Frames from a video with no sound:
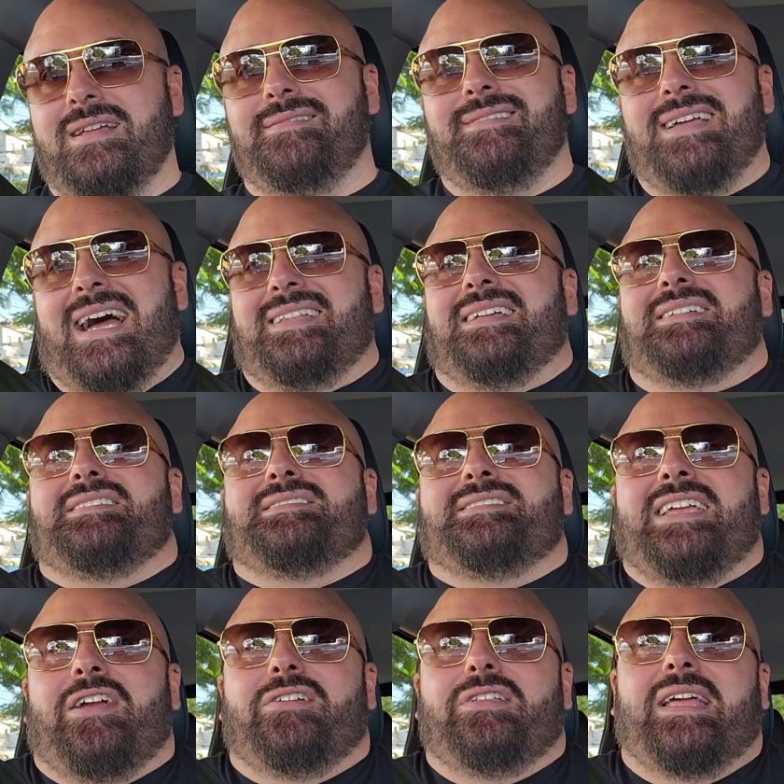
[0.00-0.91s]
Not
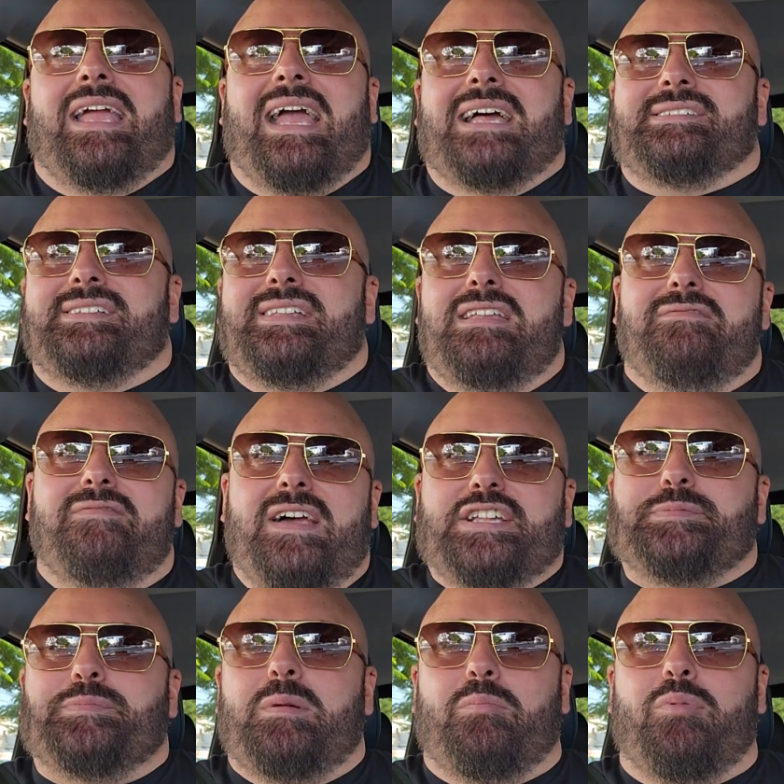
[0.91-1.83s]
necessarily as an
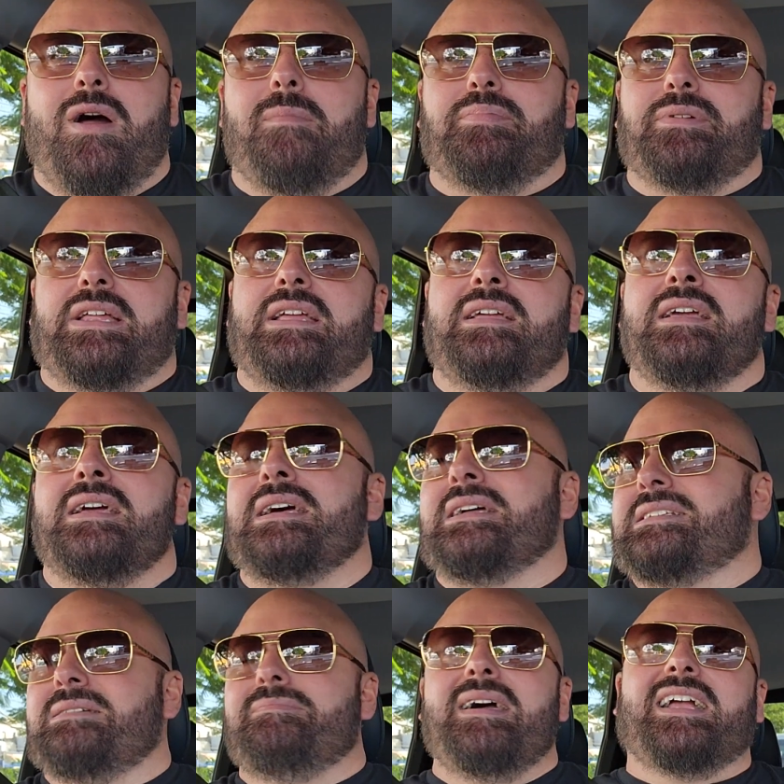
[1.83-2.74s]
investment property
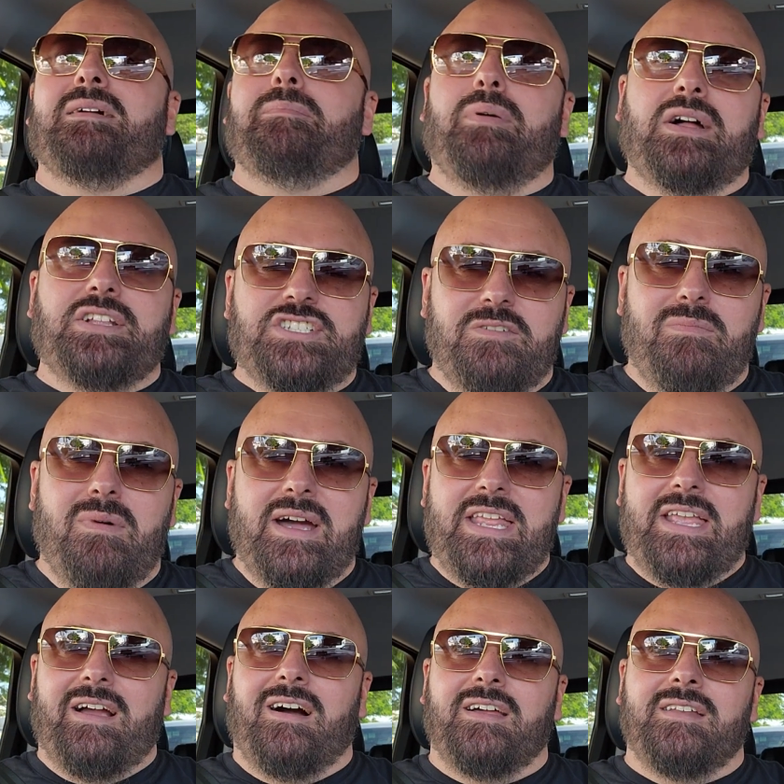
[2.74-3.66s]
to make a bunch of
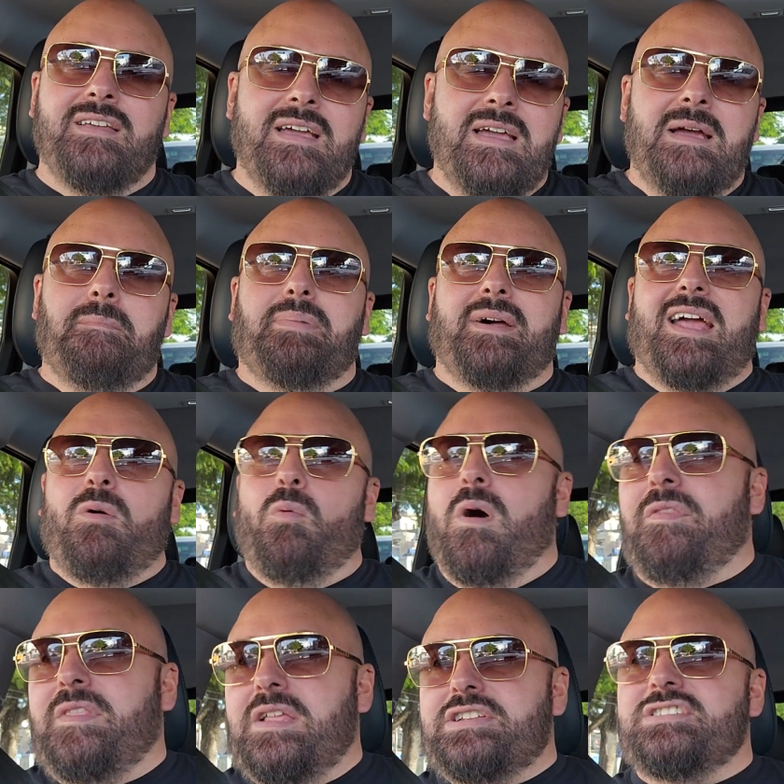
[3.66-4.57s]
money on, but I
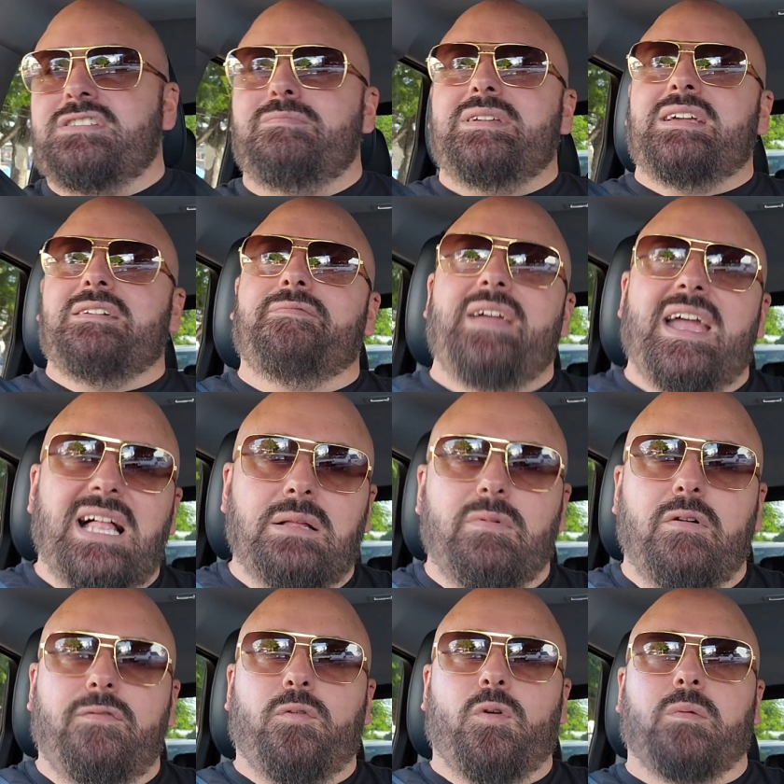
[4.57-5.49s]
want this to be
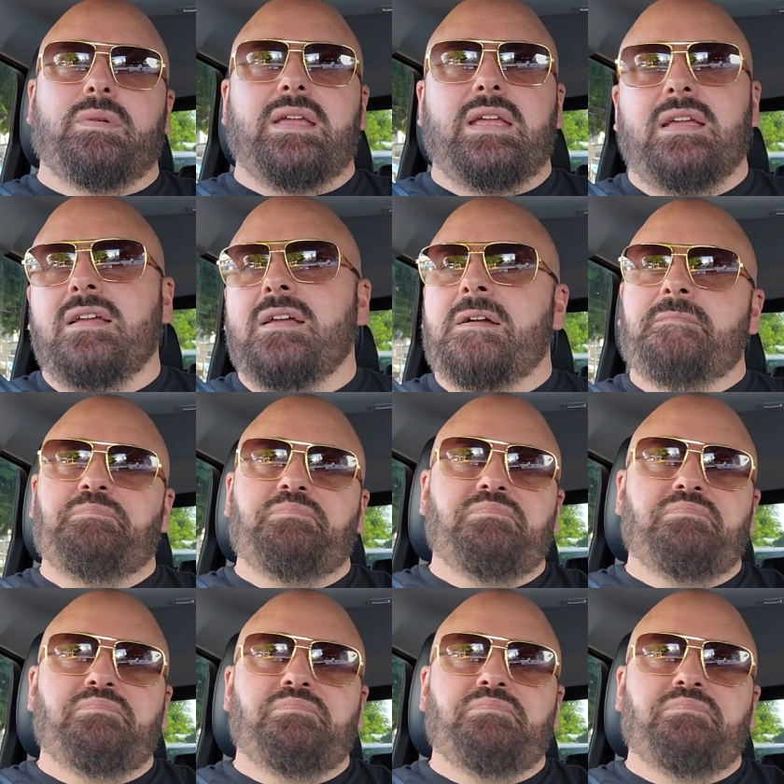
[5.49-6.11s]
available for me